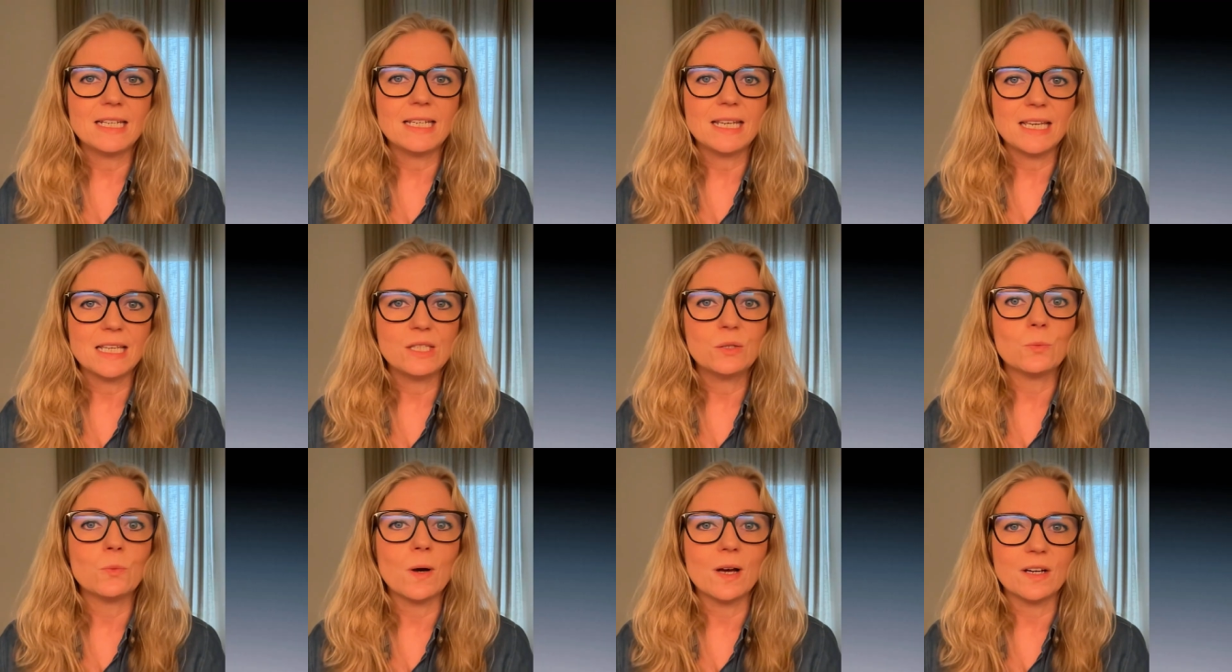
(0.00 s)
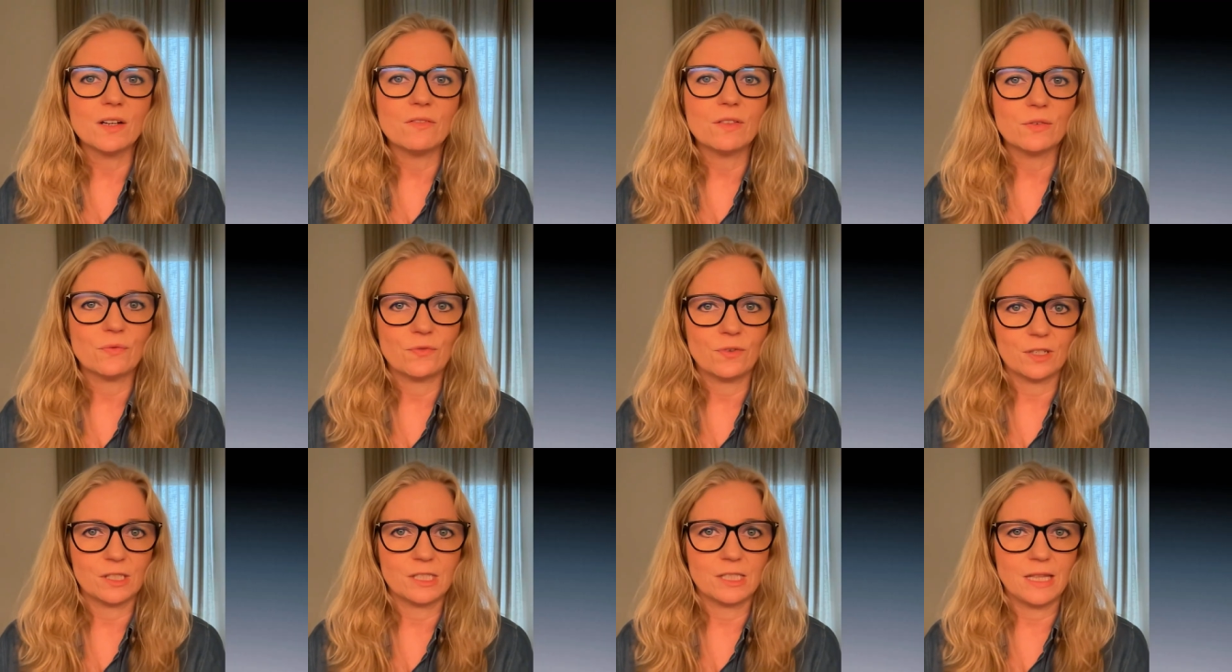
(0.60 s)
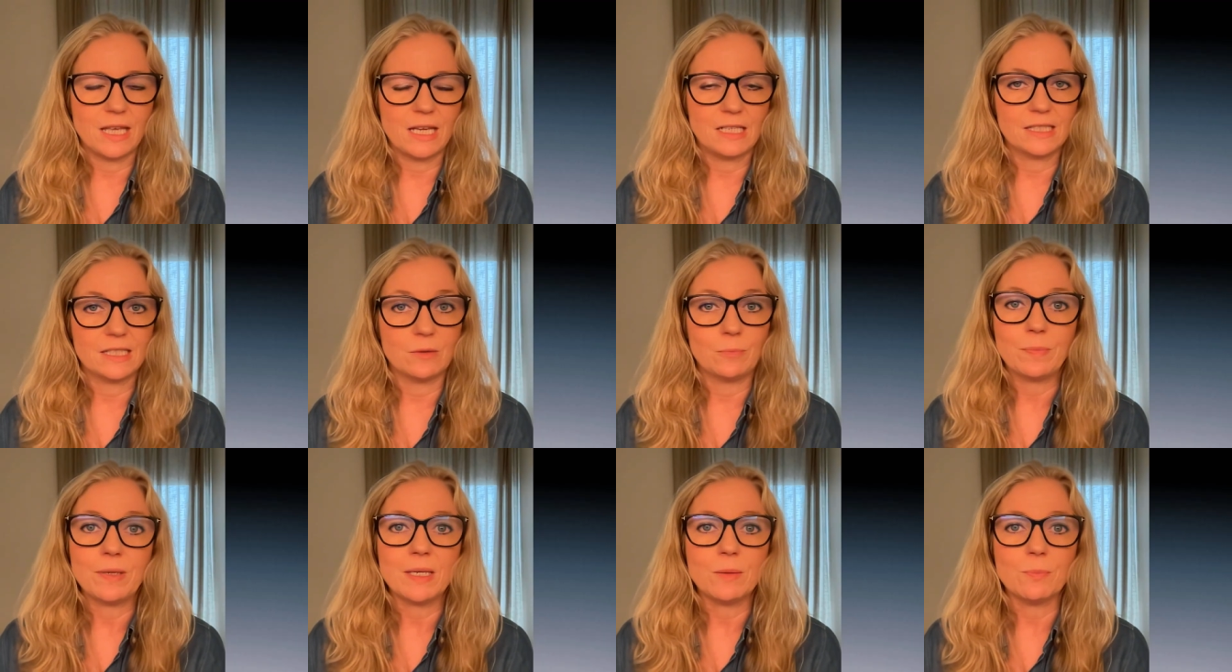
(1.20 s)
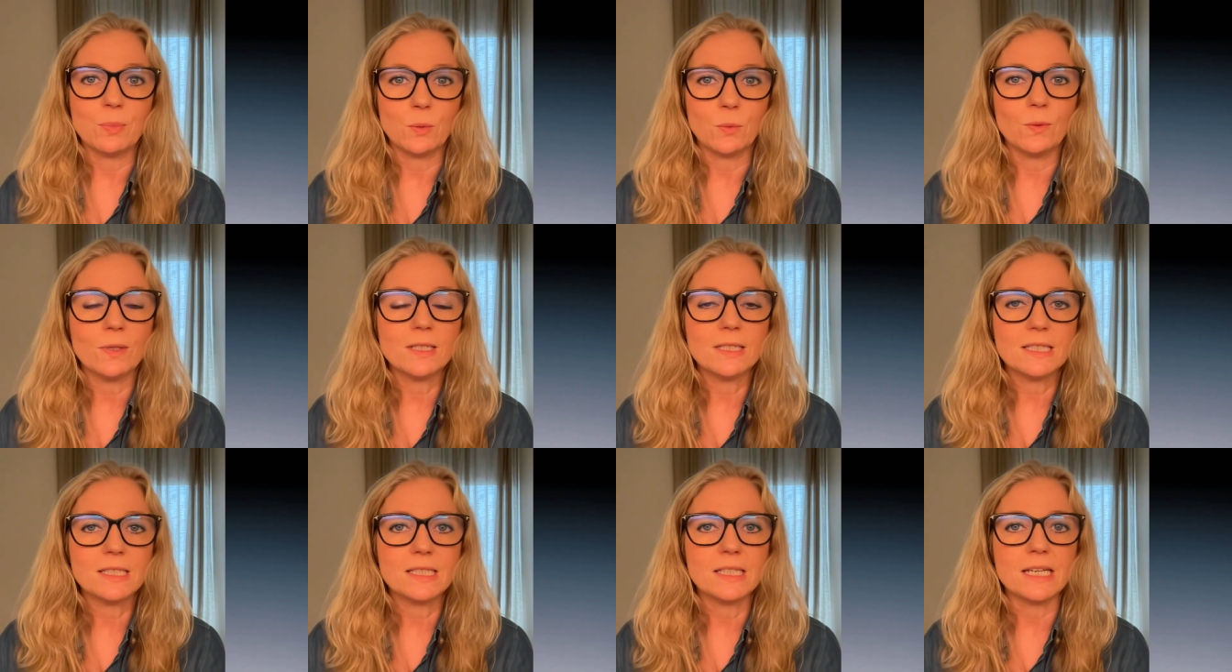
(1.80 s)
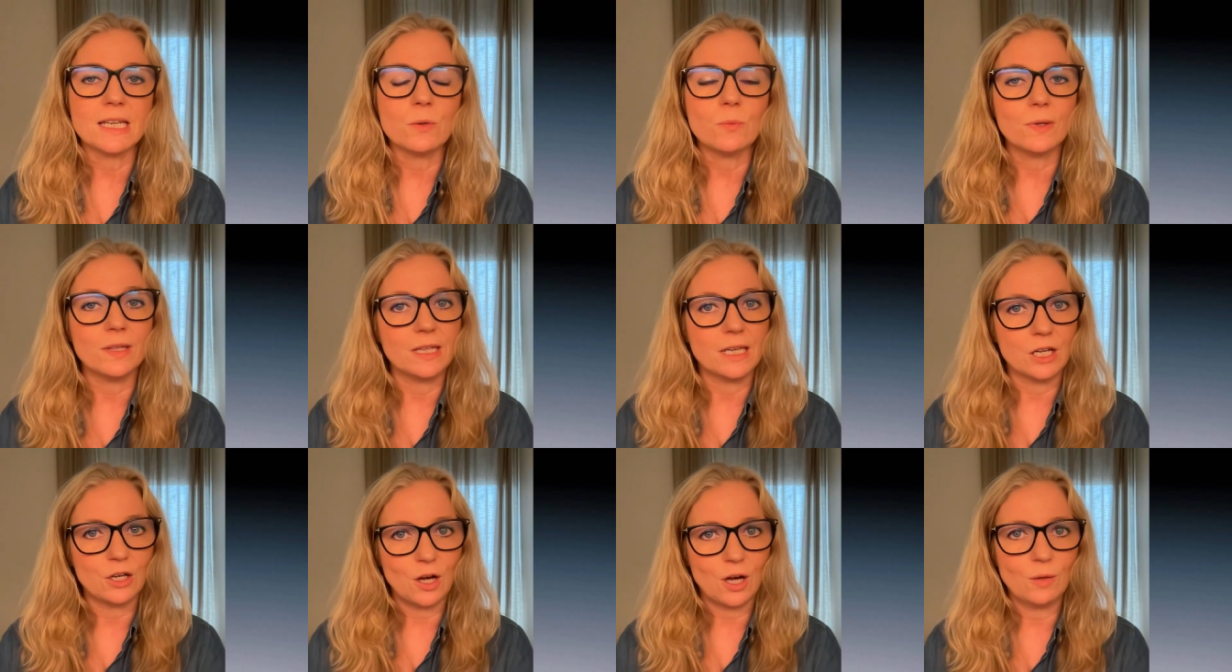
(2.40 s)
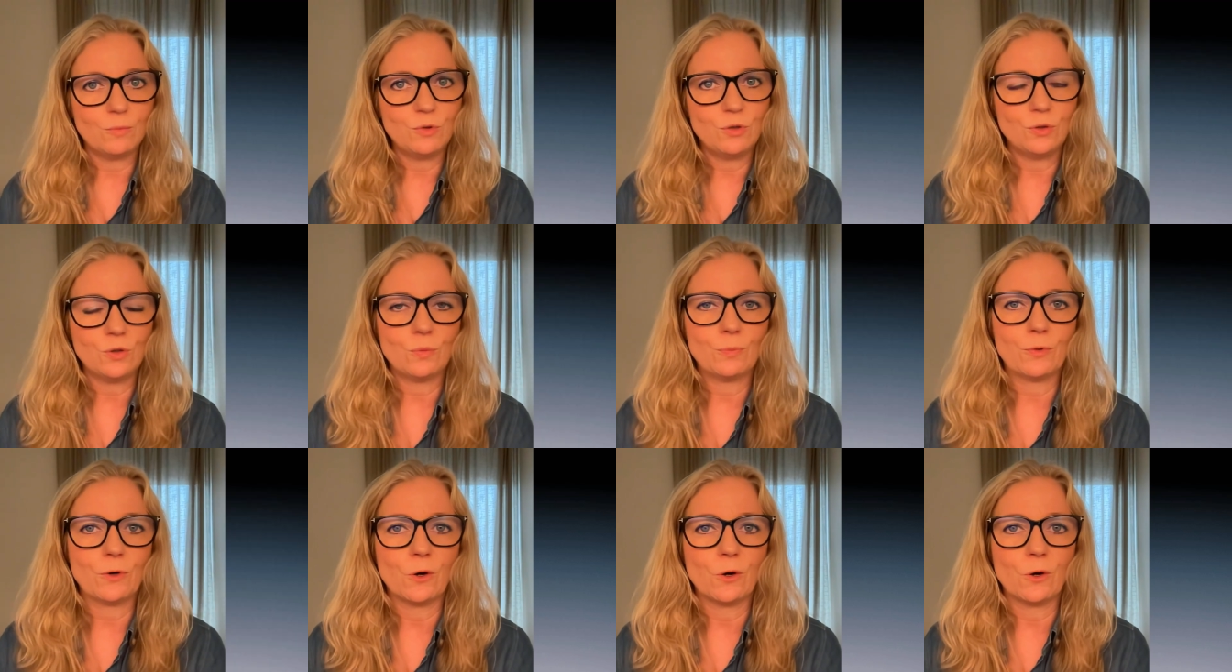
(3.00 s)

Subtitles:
it is one of the first things that people will see when they come to a